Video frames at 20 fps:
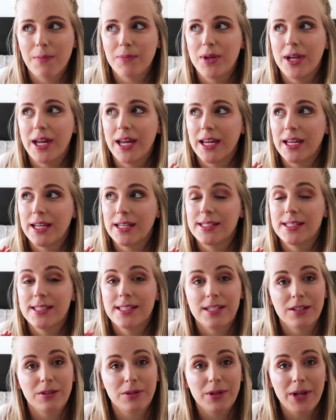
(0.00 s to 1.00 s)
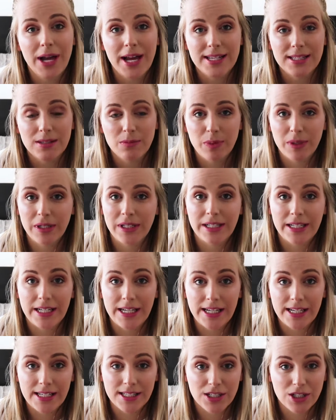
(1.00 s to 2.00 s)
It still has
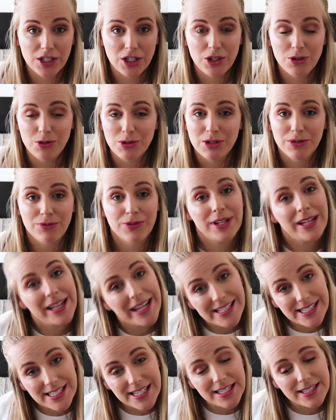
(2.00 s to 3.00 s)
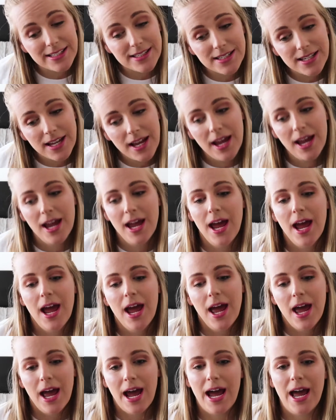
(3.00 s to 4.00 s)
abilities to use different lenses,
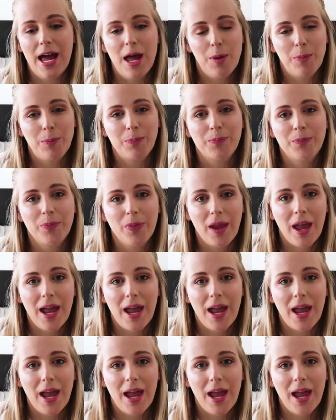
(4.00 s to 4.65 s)
and